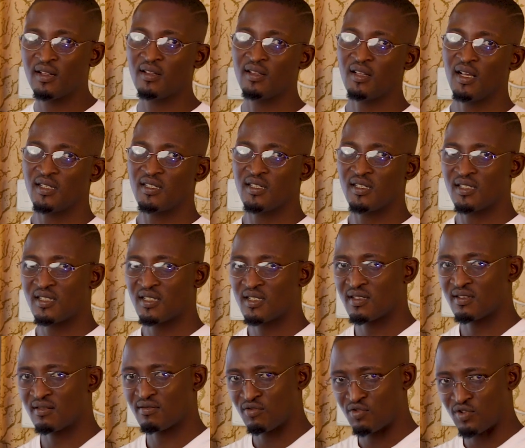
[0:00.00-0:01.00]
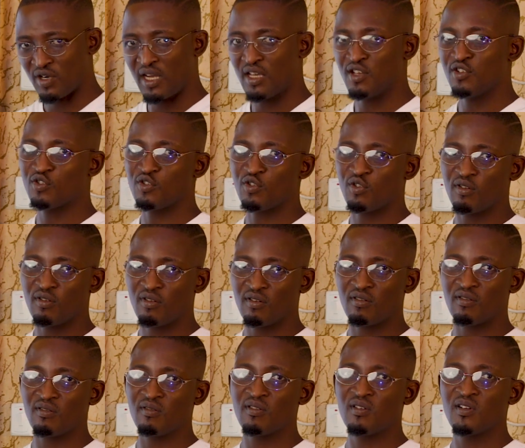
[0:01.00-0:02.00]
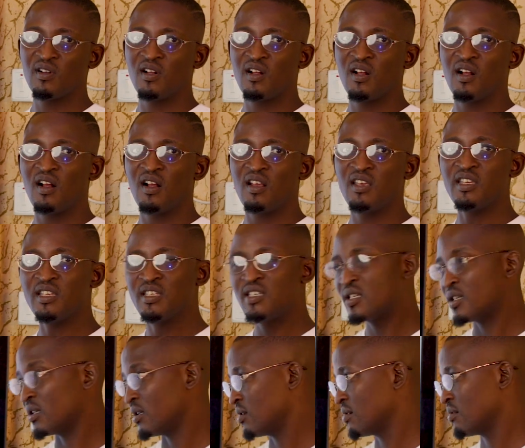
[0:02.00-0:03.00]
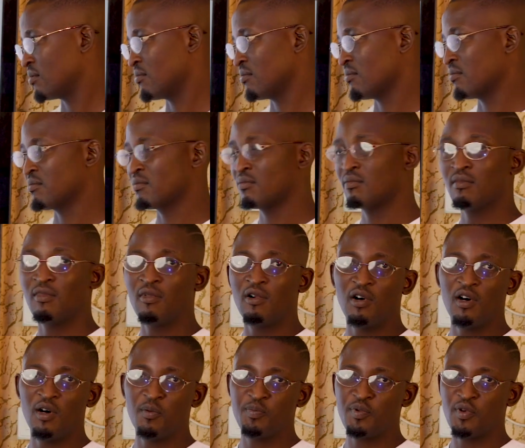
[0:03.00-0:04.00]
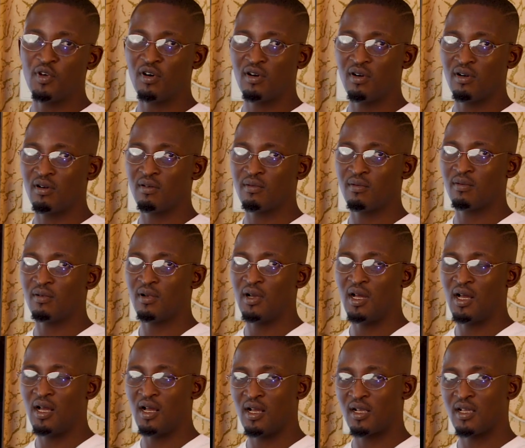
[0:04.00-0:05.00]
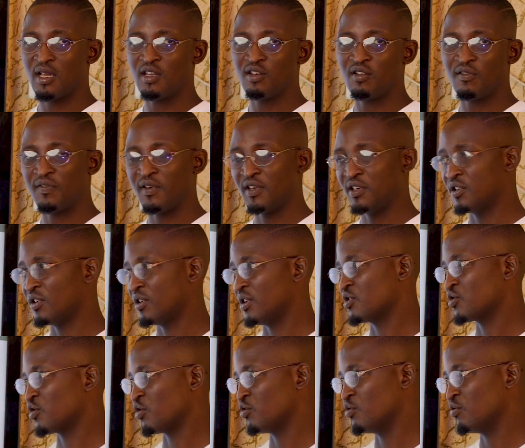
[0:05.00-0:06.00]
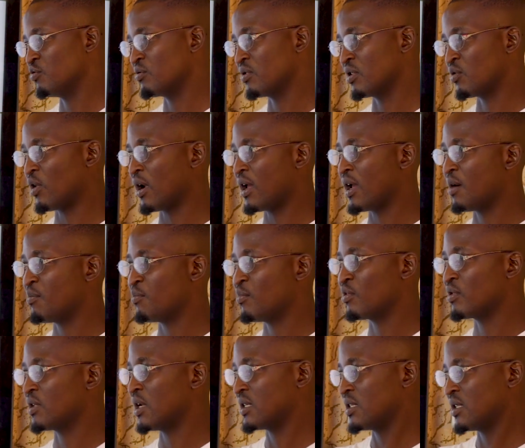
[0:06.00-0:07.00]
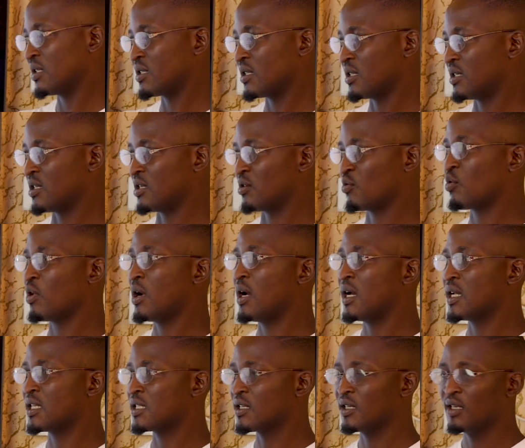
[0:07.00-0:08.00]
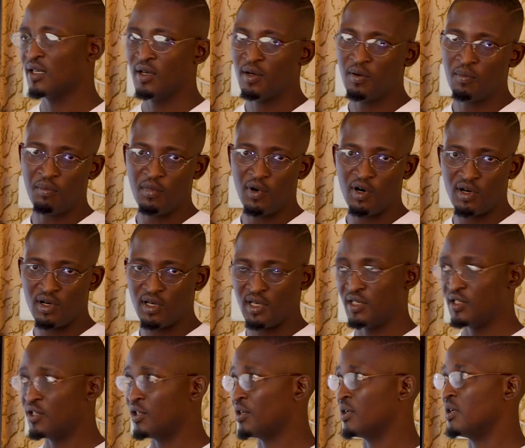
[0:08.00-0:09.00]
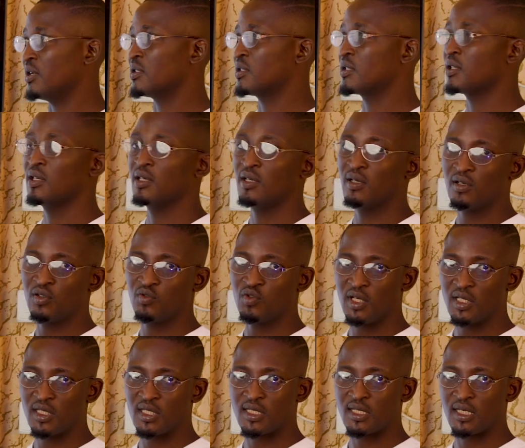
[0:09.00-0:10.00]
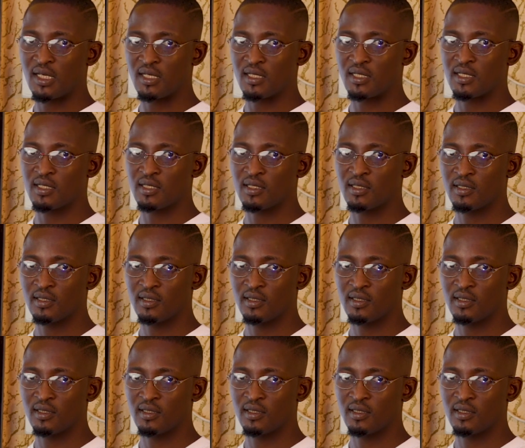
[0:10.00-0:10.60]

That is trying to eat up your kind of endurance, so you require more. That is, it requires more endurance. 26.